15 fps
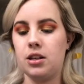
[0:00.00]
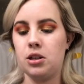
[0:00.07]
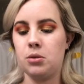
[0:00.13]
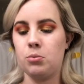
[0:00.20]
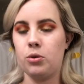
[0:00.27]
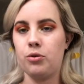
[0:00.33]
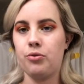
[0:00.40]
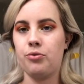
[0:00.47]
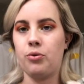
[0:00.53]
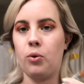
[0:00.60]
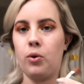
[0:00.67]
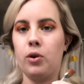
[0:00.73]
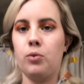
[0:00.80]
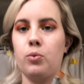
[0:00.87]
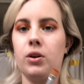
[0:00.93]

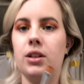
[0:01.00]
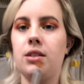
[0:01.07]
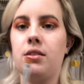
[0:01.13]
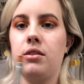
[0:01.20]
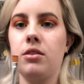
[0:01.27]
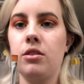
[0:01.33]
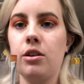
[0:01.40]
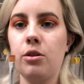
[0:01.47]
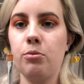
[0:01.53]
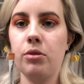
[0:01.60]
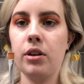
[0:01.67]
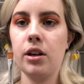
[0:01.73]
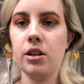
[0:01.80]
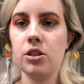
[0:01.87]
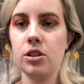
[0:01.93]
M410
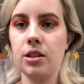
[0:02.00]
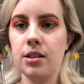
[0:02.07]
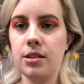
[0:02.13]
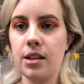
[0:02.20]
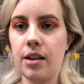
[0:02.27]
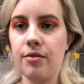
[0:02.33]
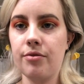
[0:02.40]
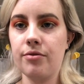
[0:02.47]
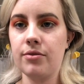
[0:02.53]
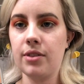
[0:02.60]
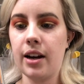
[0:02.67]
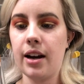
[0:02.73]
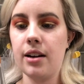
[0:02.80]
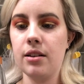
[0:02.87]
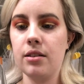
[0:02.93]
brush. It's a
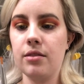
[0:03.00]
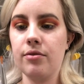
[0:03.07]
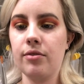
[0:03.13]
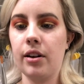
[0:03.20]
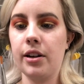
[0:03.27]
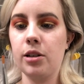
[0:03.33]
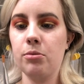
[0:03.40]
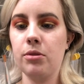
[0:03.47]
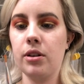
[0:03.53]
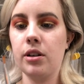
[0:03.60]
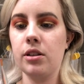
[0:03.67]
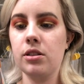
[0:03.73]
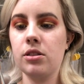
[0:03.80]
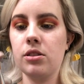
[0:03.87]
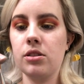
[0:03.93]
flat definer
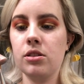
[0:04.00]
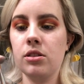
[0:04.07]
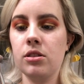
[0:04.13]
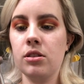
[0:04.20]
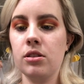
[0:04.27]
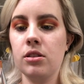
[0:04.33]
brush.